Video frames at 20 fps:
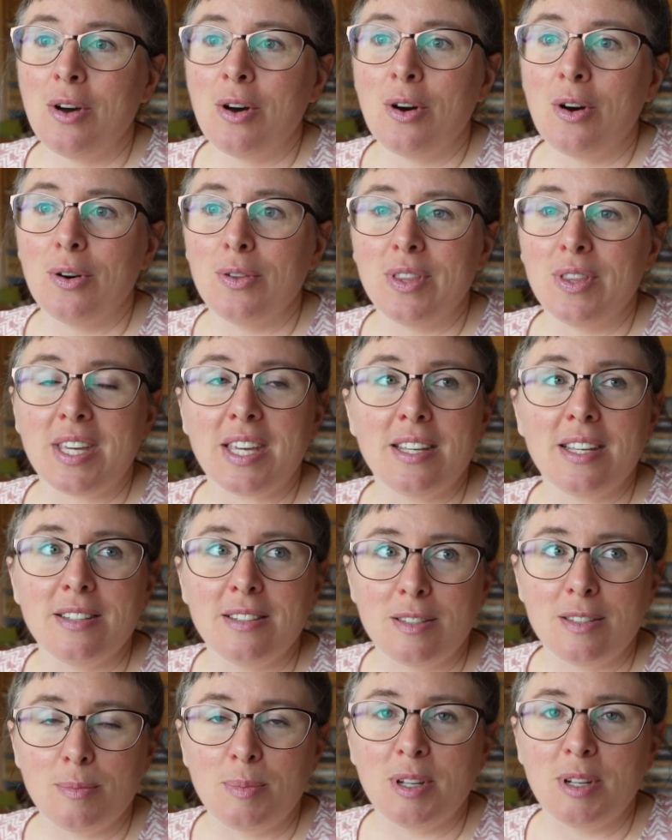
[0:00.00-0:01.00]
on the
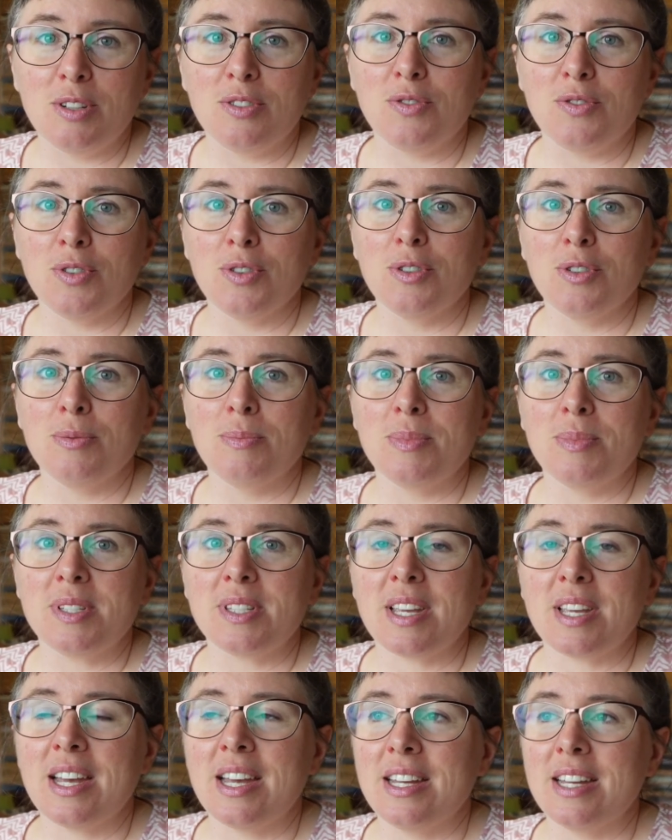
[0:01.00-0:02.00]
kids'
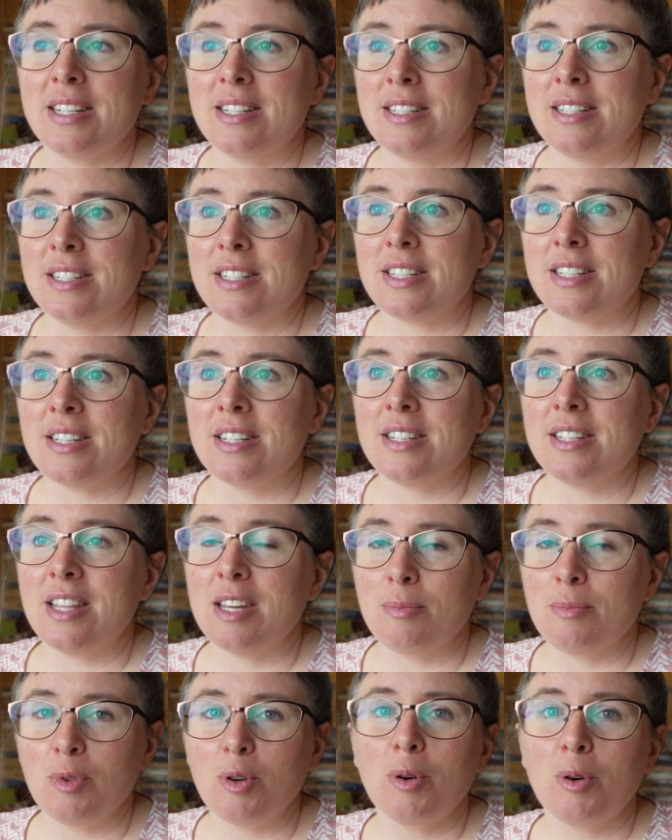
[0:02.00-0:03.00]
bedrooms, and
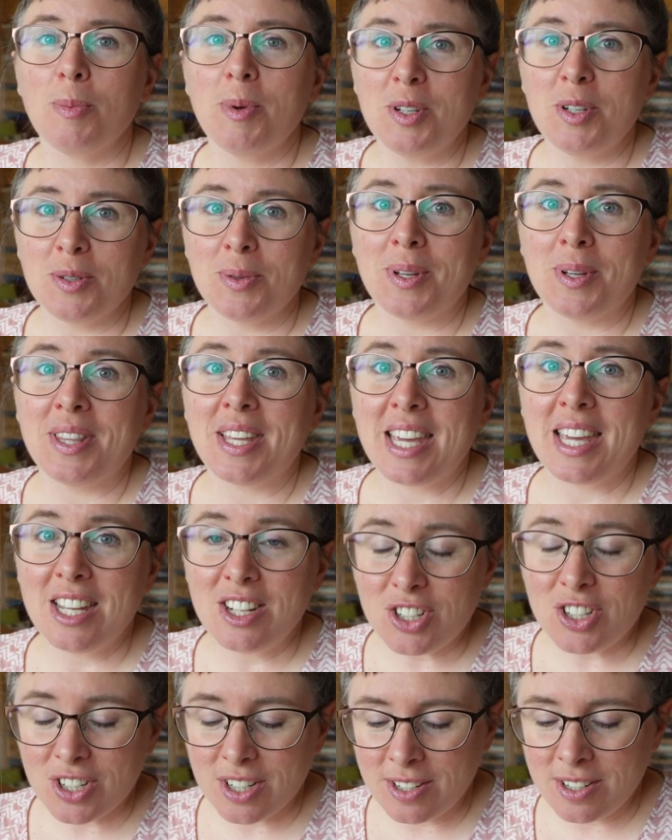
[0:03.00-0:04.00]
then we will be doing the
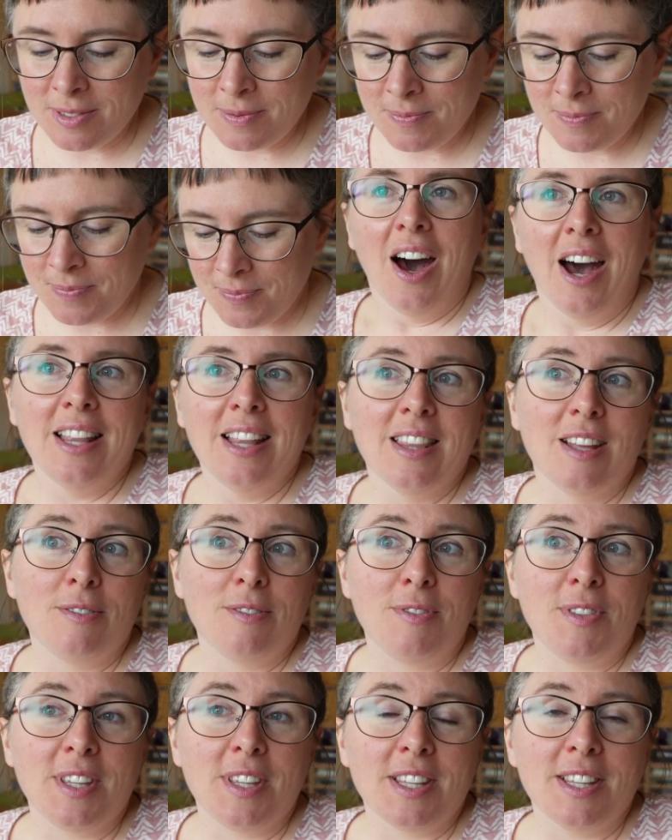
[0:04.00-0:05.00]
kitchen. I
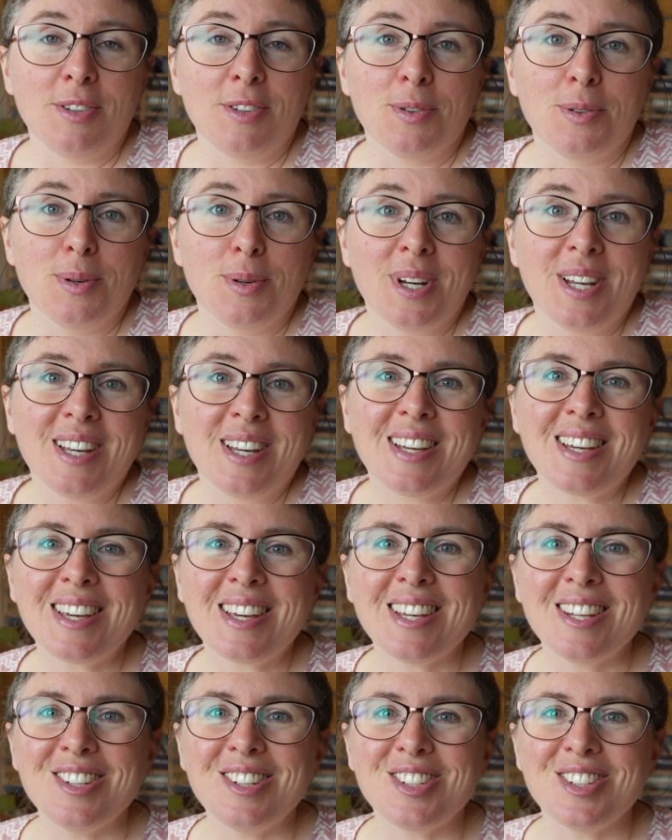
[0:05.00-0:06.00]
love the little
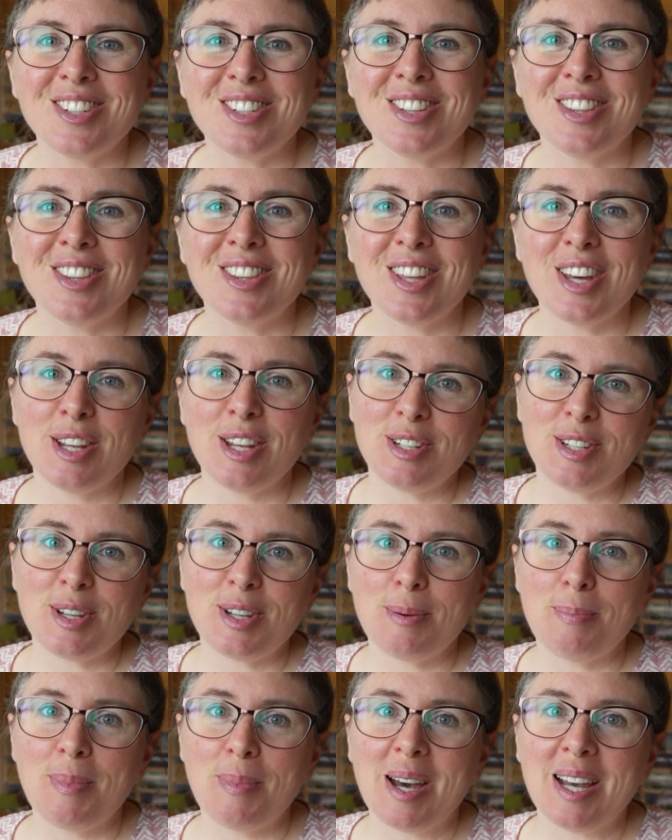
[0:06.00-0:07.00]
kitchen that
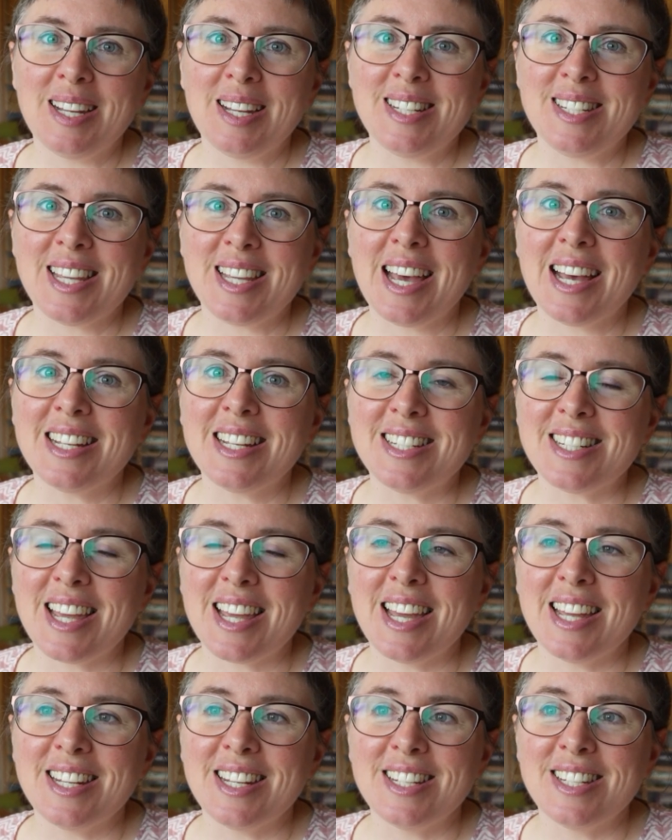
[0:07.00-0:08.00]
my dad
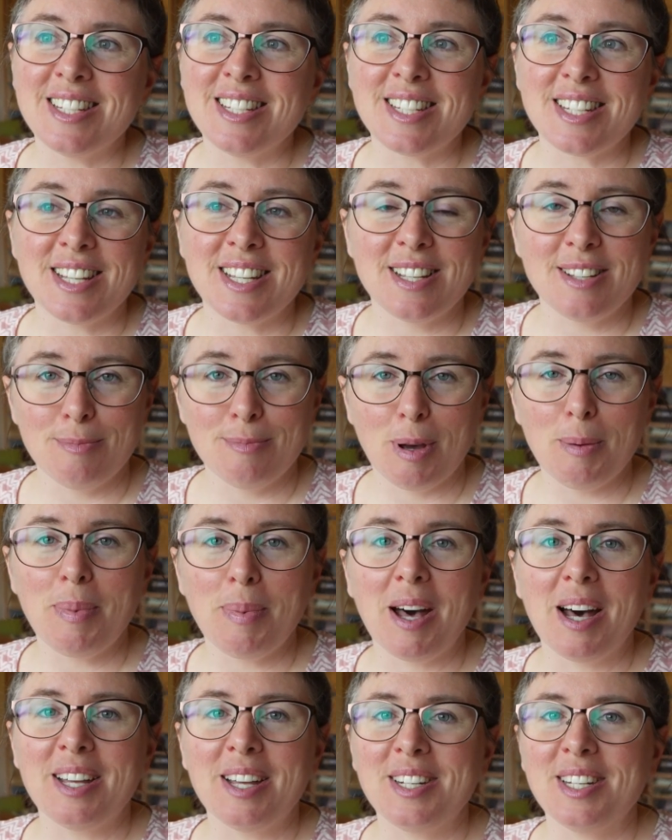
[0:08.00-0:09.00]
and my
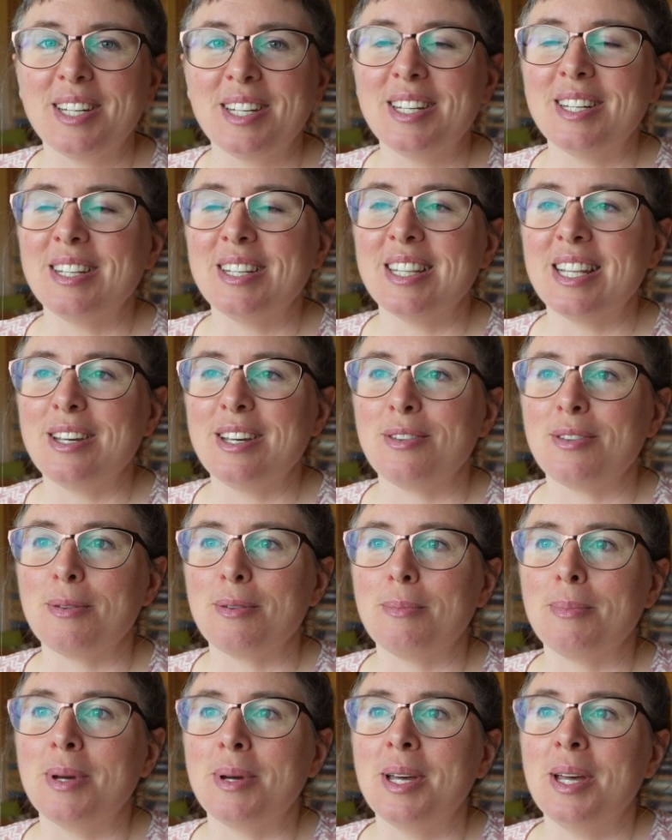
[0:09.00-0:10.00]
partner
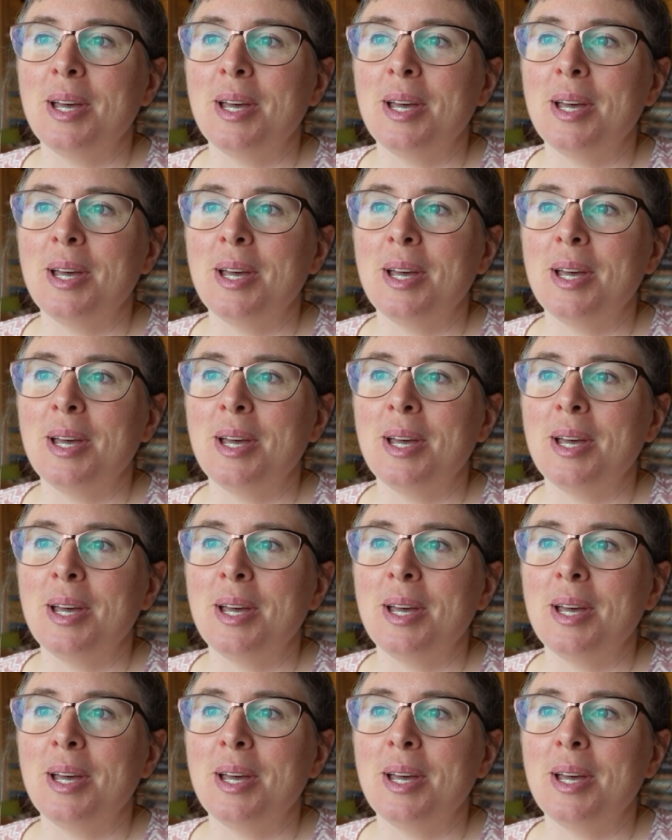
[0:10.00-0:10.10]
Latham